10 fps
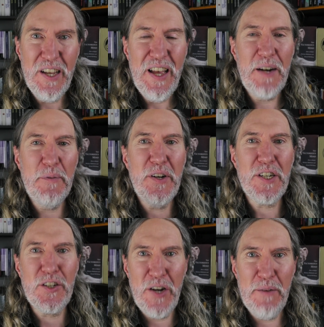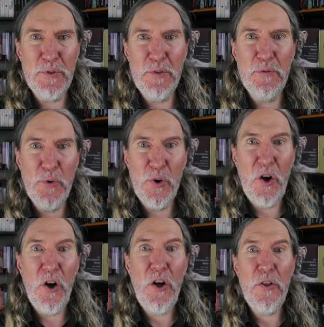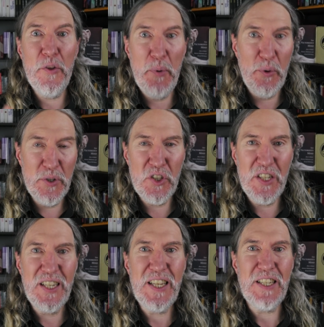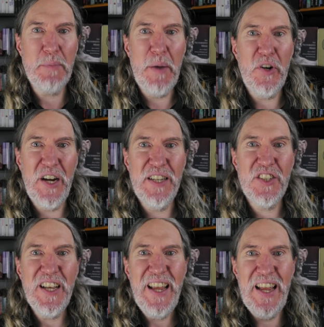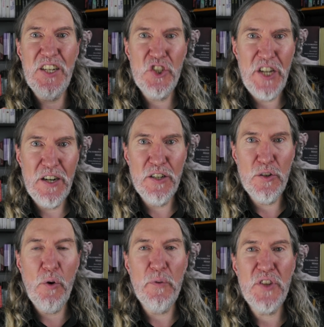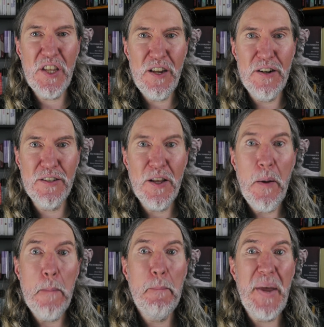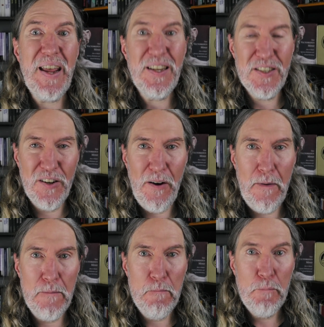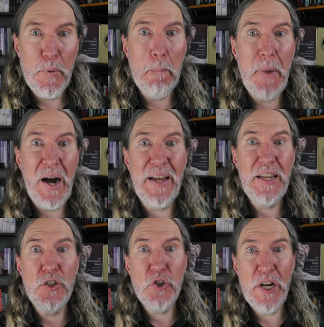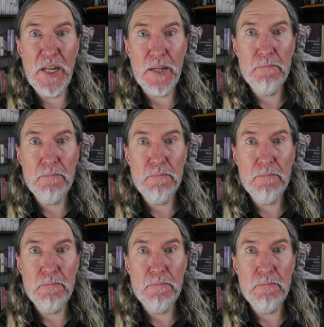And I'm very grateful for all the poetry that he's memorized and shared over the years based on my training.